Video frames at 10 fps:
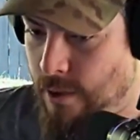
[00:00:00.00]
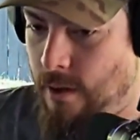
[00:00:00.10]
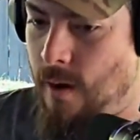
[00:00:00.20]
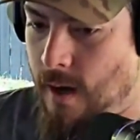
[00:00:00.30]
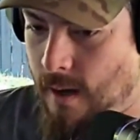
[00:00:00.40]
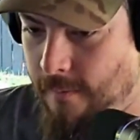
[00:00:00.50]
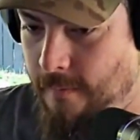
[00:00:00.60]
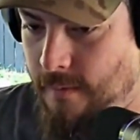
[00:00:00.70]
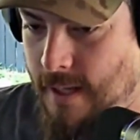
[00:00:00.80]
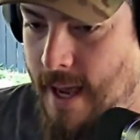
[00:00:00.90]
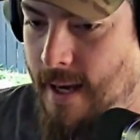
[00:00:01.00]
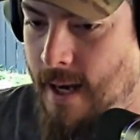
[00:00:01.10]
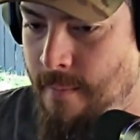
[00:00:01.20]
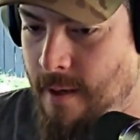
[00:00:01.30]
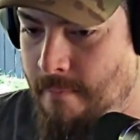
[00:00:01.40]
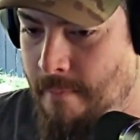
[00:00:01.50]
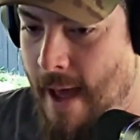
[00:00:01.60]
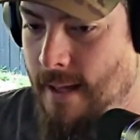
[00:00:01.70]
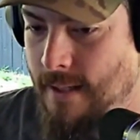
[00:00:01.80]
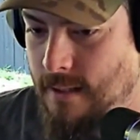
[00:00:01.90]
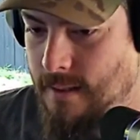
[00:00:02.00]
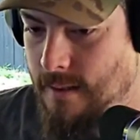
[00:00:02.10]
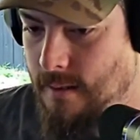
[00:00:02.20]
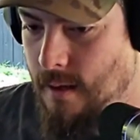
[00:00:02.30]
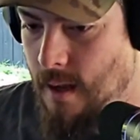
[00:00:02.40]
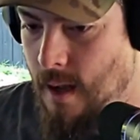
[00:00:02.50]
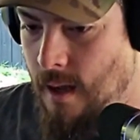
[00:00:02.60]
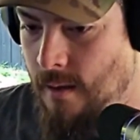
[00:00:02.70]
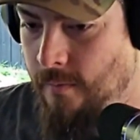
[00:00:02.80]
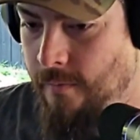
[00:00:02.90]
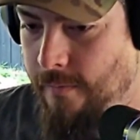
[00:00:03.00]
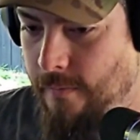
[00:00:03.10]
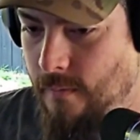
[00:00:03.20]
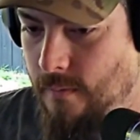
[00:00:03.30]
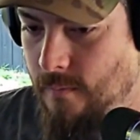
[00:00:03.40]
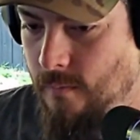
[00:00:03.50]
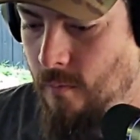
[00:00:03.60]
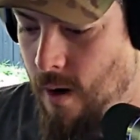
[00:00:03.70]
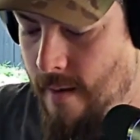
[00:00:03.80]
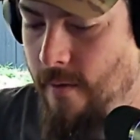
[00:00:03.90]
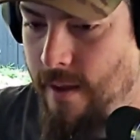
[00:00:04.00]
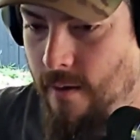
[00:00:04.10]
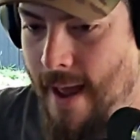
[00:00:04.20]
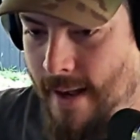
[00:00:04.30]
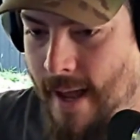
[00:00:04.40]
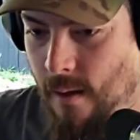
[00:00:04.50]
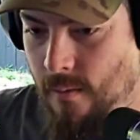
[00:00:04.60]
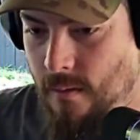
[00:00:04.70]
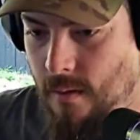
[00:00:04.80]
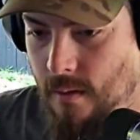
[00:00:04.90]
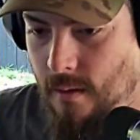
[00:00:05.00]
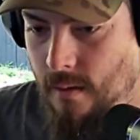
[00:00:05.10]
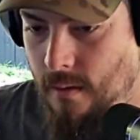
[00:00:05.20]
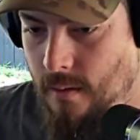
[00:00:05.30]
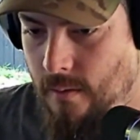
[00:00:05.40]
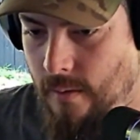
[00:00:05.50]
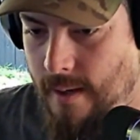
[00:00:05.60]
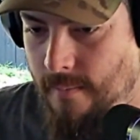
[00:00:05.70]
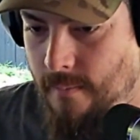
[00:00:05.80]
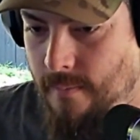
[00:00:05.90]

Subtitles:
throw off the economic balance of wherever they're at now, right?